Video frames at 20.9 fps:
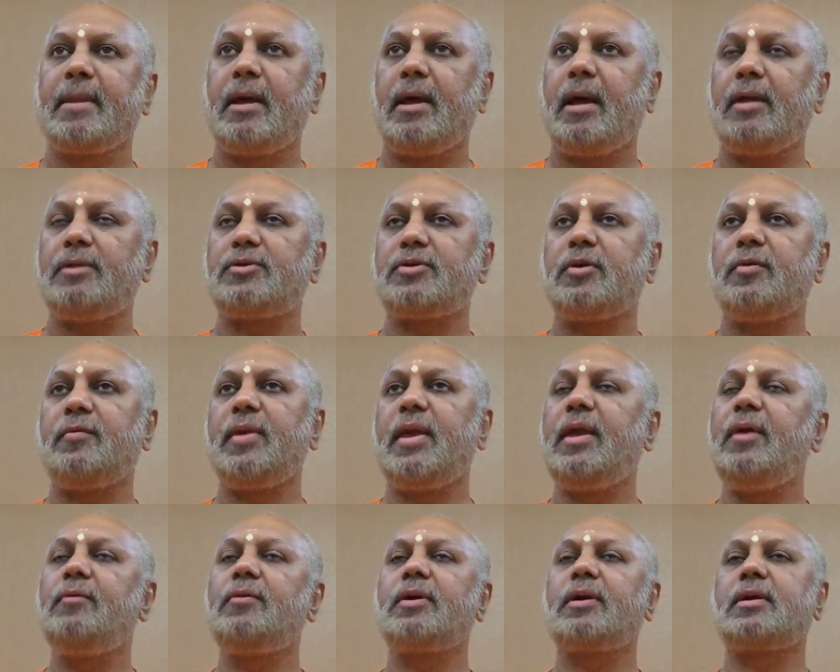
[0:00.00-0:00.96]
And so
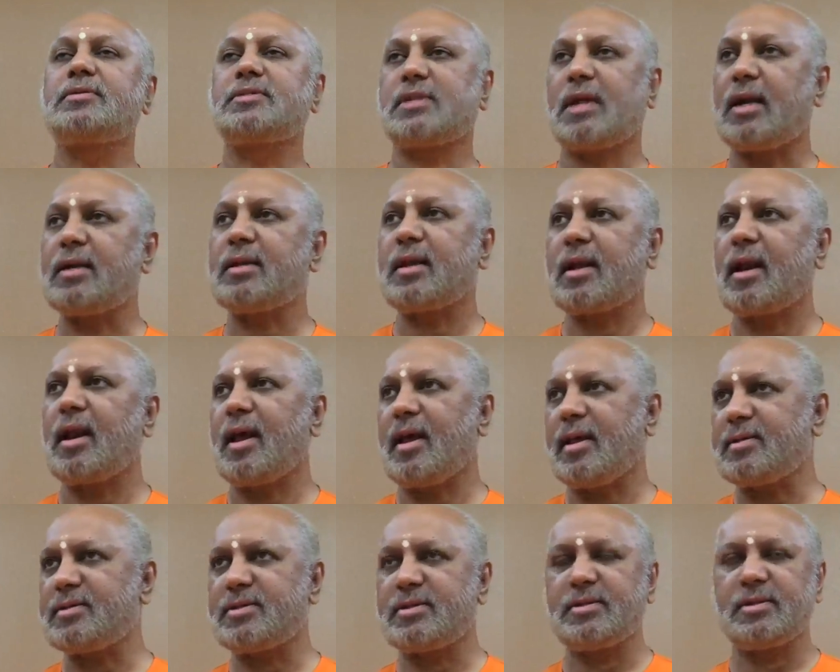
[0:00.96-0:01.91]
he would start the
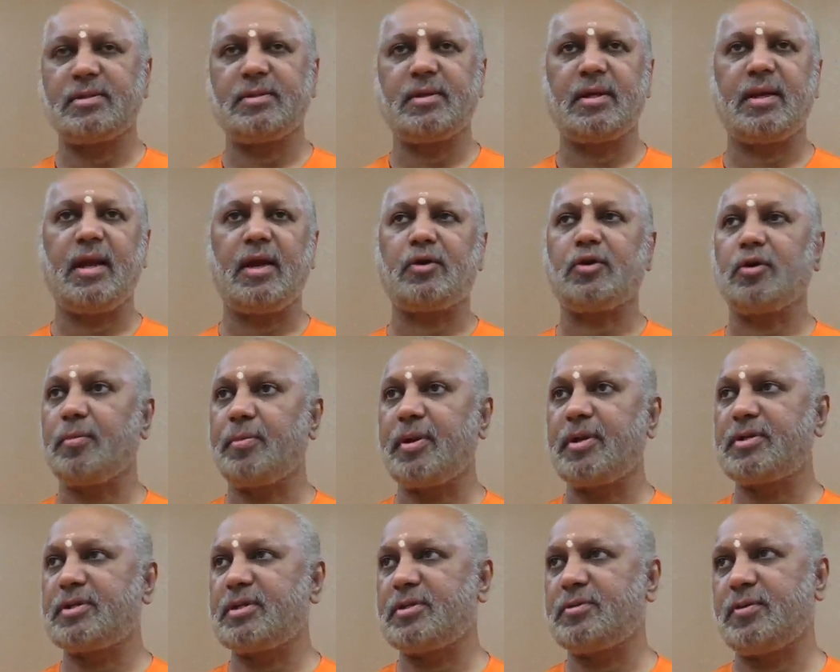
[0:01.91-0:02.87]
class,
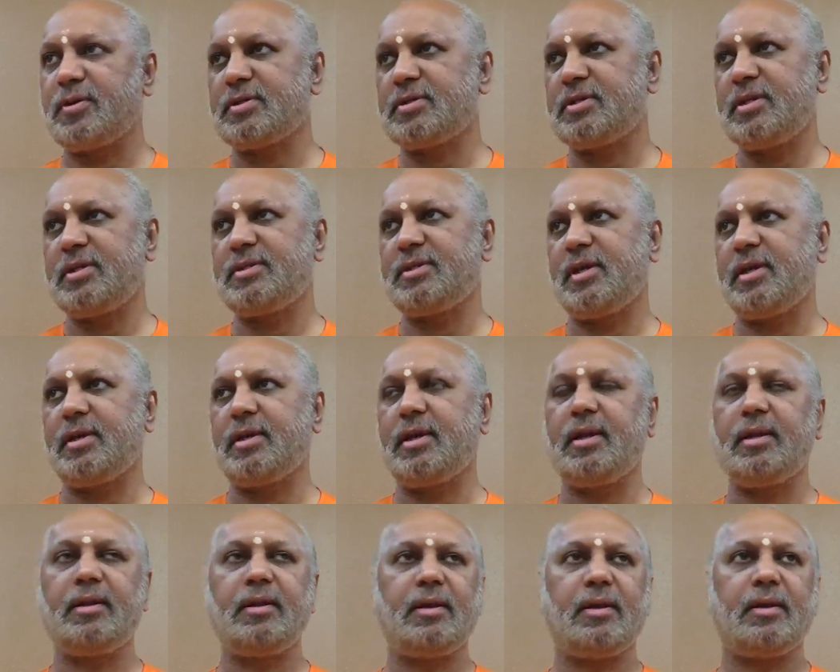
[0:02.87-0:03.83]
Kathopanishad he was teaching,
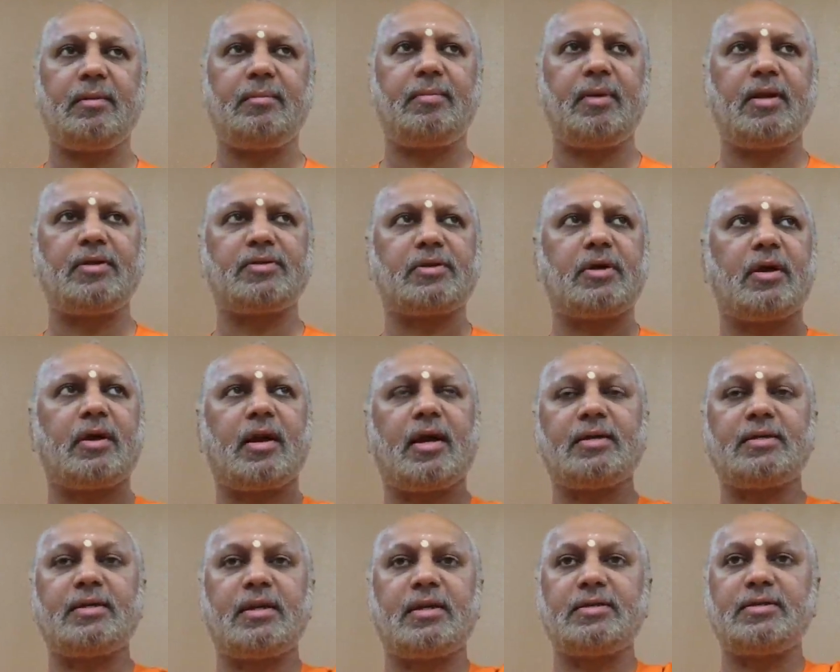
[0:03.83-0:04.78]
in a place called
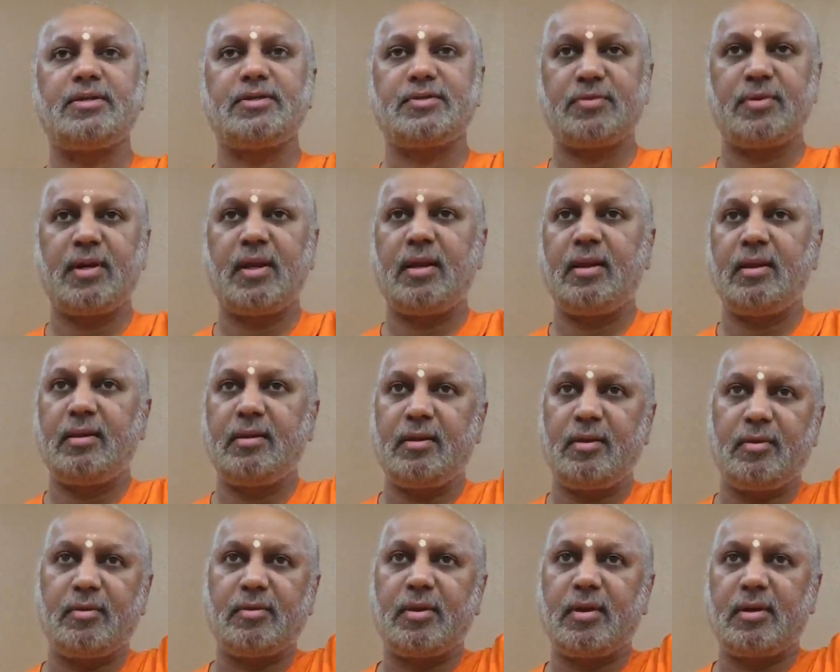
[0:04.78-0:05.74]
Rajarajeshwari,
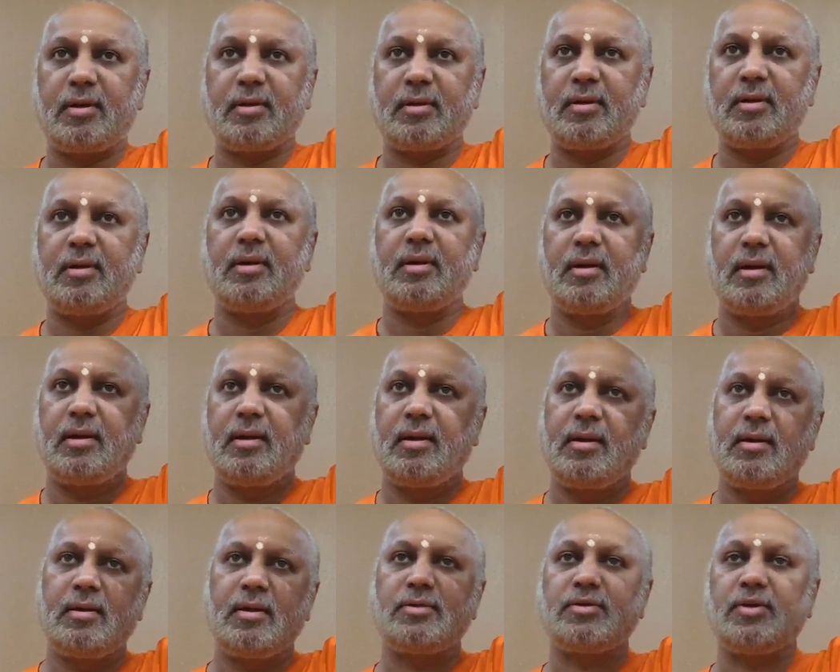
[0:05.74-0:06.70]
you know that.
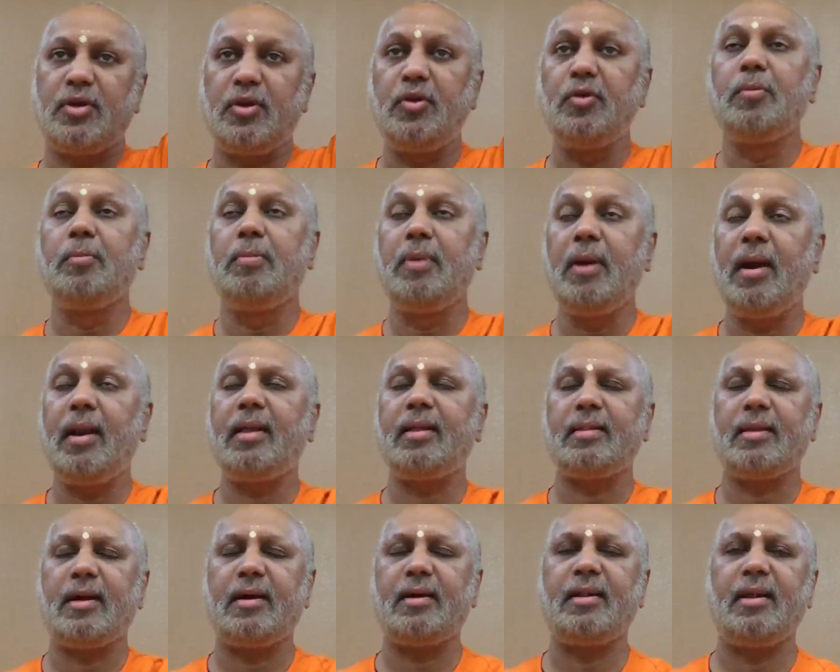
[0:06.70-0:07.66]
That's a new
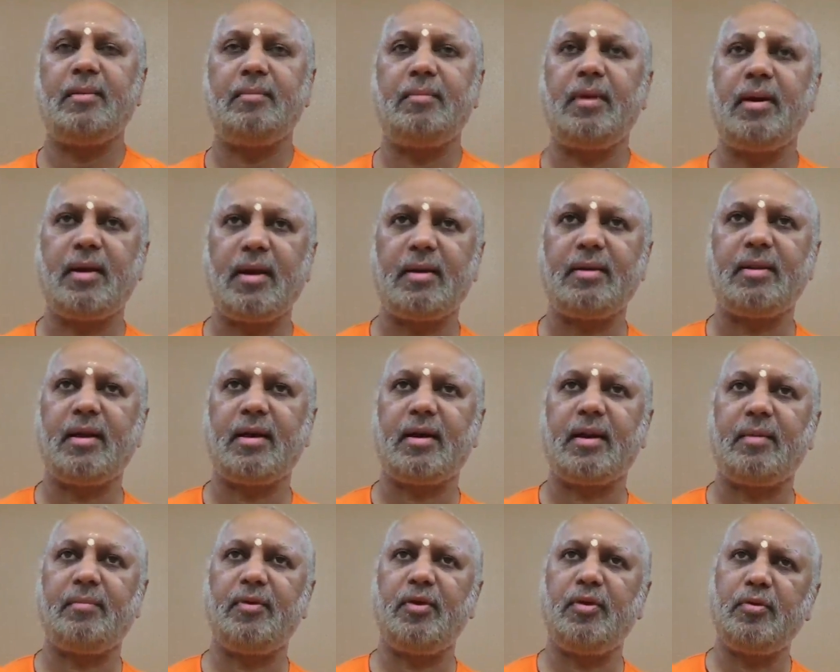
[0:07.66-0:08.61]
building that they built at that
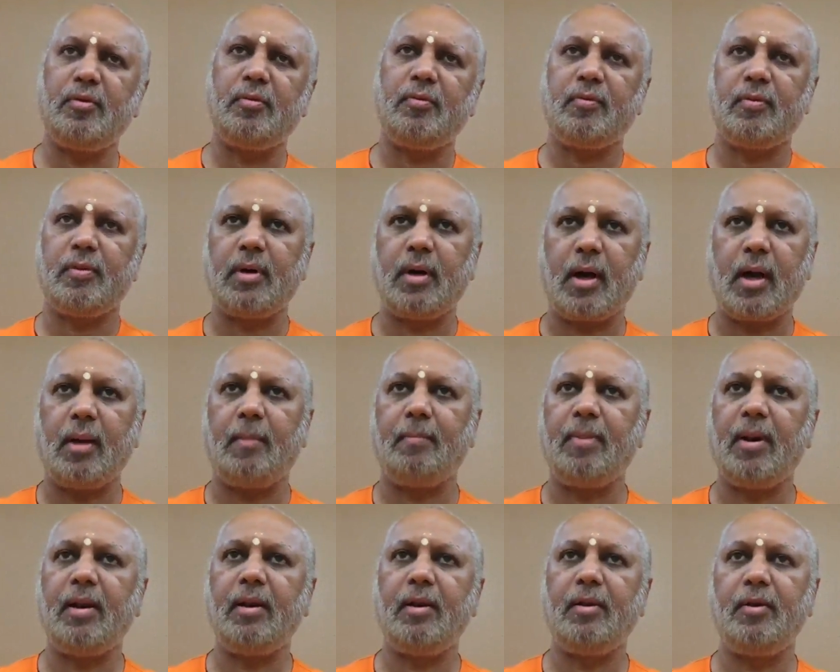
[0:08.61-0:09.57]
time, new,
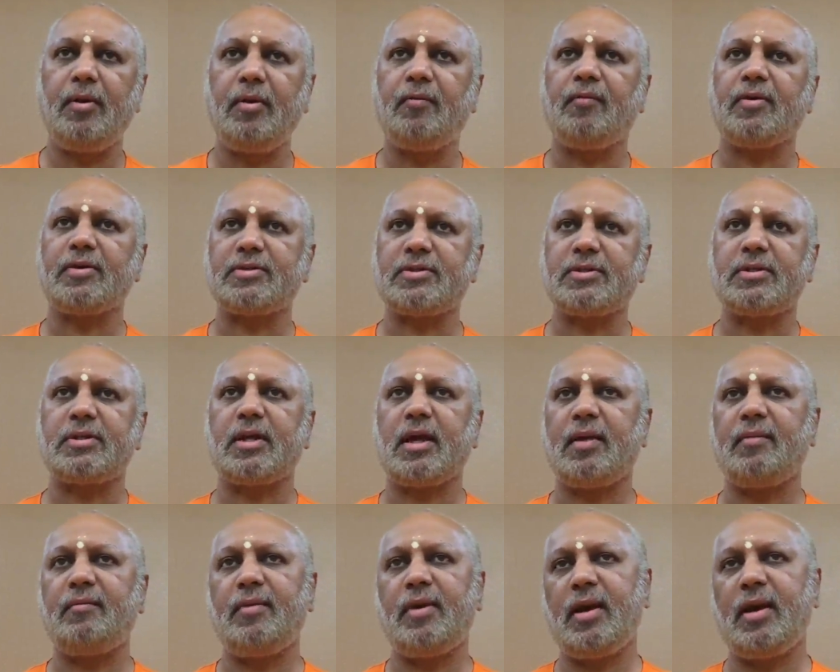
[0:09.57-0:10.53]
completely new, first
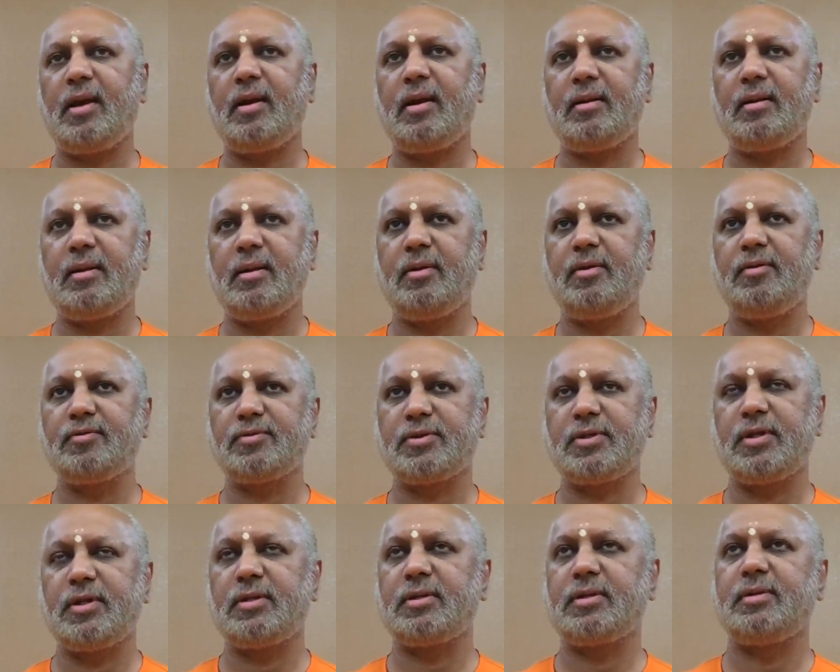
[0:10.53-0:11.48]
time we had
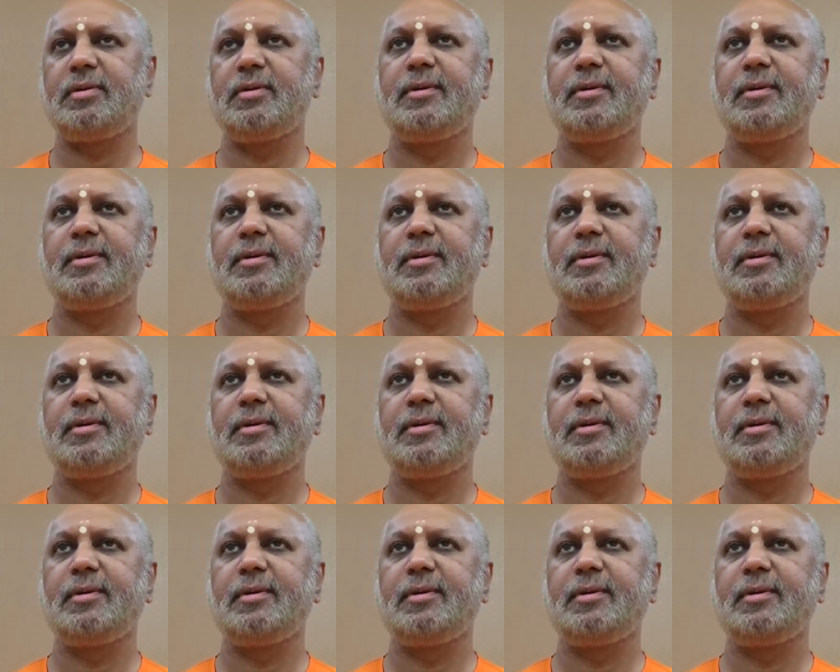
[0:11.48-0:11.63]
used it.